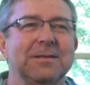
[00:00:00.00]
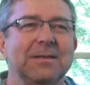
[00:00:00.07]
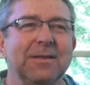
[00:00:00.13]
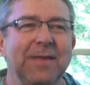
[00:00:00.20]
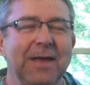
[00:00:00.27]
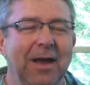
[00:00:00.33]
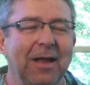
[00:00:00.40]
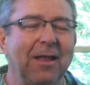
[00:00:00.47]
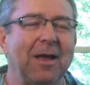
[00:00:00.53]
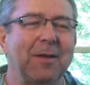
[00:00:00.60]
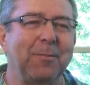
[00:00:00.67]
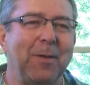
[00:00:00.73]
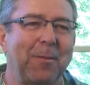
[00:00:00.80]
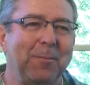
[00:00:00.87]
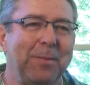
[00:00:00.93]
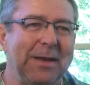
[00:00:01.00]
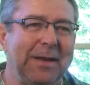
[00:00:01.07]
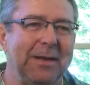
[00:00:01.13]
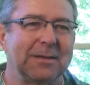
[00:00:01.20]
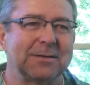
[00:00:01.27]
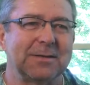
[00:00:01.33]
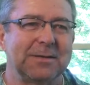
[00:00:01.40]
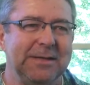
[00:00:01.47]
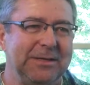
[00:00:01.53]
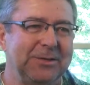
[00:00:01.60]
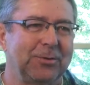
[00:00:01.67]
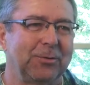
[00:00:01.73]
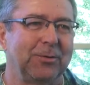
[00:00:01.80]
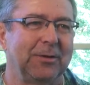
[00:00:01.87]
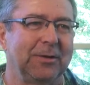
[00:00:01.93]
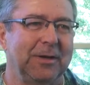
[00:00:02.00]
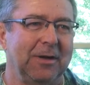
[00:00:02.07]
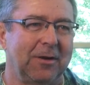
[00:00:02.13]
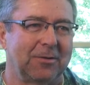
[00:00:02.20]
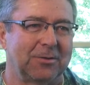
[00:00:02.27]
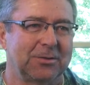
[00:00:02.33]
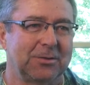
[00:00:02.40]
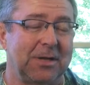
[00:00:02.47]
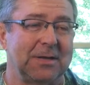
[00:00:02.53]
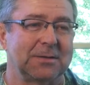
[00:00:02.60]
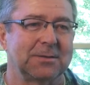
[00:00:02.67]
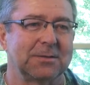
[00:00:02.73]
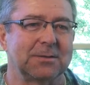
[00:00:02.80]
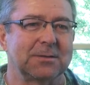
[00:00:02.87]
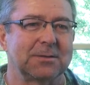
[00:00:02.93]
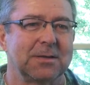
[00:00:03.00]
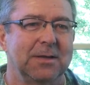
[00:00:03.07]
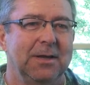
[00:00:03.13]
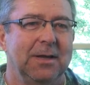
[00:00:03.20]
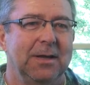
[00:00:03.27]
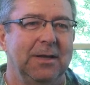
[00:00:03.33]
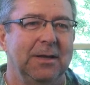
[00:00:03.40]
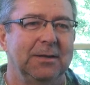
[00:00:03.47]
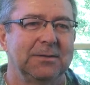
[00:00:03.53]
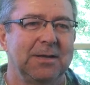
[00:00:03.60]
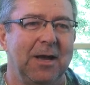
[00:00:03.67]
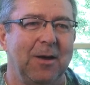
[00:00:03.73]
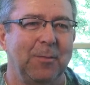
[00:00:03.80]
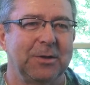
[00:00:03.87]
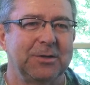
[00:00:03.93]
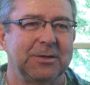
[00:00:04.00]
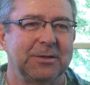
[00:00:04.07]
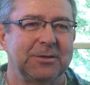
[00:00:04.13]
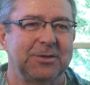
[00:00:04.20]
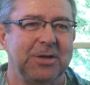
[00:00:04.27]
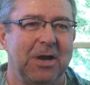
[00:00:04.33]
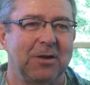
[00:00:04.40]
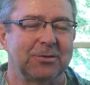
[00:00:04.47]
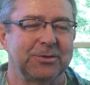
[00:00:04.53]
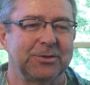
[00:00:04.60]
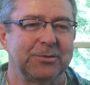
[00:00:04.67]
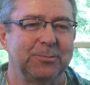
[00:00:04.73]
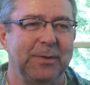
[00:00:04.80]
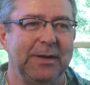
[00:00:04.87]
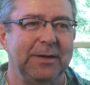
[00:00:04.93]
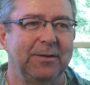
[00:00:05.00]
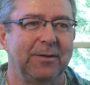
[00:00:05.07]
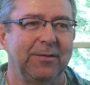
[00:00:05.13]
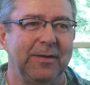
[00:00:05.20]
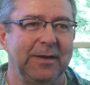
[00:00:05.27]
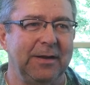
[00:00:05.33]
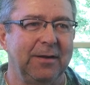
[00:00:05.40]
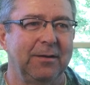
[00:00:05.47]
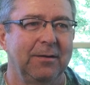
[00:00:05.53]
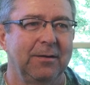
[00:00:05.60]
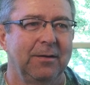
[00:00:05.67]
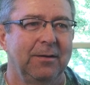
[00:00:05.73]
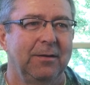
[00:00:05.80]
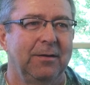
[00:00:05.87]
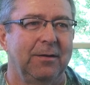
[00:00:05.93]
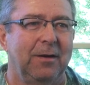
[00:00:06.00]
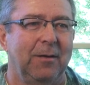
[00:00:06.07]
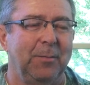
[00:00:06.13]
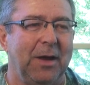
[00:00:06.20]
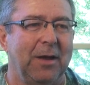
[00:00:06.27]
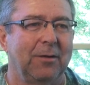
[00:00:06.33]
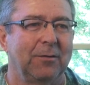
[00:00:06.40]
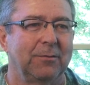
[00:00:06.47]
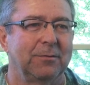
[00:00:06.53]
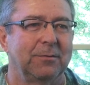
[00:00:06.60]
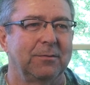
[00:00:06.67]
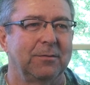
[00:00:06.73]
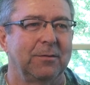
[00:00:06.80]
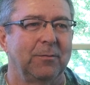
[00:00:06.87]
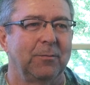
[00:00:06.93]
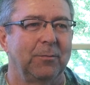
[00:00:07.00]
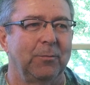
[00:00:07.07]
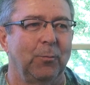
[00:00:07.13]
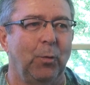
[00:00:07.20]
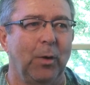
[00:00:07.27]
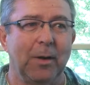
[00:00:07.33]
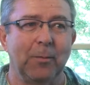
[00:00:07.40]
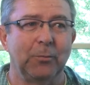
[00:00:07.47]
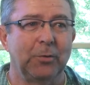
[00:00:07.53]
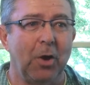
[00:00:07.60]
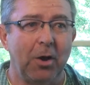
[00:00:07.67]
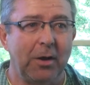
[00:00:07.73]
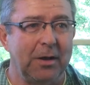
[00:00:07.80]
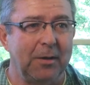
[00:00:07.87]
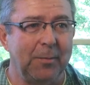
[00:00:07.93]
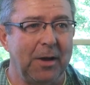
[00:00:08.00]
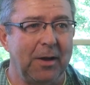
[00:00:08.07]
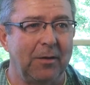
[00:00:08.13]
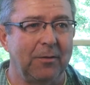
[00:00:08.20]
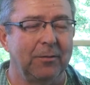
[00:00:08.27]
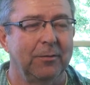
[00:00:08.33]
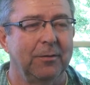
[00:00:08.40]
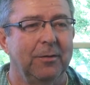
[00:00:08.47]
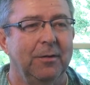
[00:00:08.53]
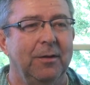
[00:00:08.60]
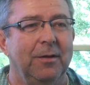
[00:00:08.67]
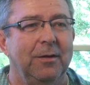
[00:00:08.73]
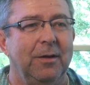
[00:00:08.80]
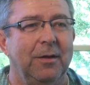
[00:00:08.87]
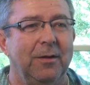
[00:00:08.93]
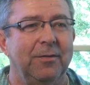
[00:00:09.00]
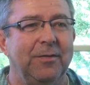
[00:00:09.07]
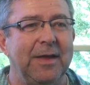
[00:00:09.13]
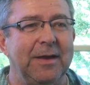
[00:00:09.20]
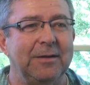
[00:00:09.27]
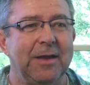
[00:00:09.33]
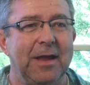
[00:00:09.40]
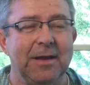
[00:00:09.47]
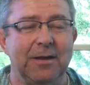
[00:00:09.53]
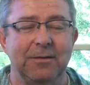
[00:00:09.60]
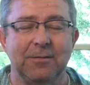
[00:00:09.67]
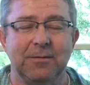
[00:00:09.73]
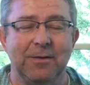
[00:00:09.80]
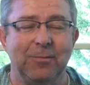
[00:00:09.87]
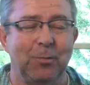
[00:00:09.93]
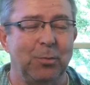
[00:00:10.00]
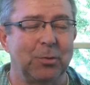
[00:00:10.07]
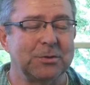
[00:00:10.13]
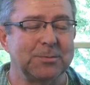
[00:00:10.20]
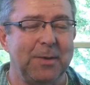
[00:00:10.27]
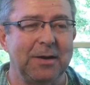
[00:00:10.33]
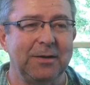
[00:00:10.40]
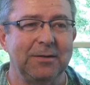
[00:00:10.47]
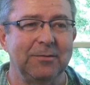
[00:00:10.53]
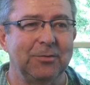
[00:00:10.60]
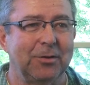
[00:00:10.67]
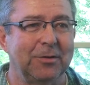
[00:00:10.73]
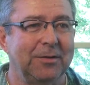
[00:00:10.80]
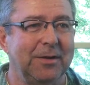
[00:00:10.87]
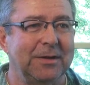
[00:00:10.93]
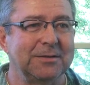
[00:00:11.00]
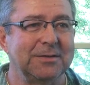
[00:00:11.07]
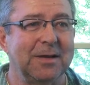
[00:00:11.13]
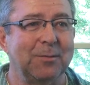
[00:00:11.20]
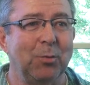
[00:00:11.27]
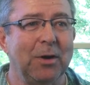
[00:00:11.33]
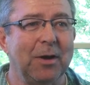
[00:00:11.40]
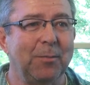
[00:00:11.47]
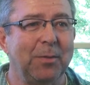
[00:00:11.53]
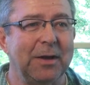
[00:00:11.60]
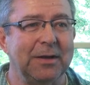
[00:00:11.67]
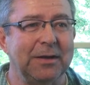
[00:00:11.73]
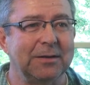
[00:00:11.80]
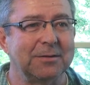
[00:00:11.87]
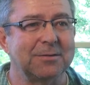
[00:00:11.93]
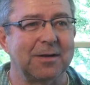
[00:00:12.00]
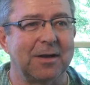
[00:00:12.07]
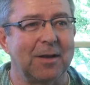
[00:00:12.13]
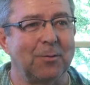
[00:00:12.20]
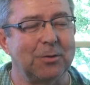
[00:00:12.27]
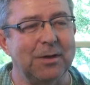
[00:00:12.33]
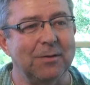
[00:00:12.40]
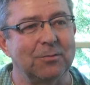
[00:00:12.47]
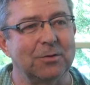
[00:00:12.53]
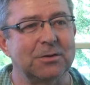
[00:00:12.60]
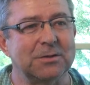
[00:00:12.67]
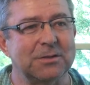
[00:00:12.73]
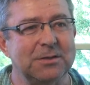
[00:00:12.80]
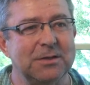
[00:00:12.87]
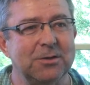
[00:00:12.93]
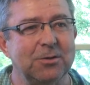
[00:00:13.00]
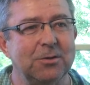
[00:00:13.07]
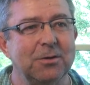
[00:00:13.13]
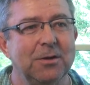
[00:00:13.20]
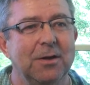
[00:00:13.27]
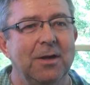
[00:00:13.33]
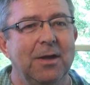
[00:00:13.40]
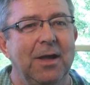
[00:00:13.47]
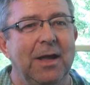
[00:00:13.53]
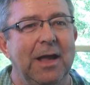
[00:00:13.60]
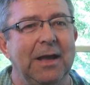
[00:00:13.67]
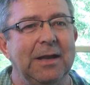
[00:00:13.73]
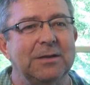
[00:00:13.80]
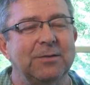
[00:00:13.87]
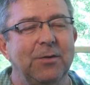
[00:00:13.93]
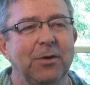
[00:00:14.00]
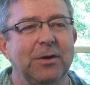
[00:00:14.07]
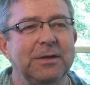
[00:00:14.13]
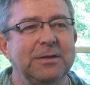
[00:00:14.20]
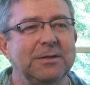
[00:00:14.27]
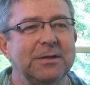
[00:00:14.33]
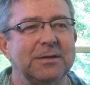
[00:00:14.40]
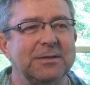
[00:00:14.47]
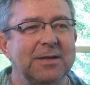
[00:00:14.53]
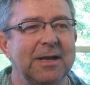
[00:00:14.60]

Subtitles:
The thing I like about being as a teacher in the honors classes is how much it challenges me to think about what I'm talking about. They take different perspectives on things. They bring up ideas that I would never consider, and it's very easy to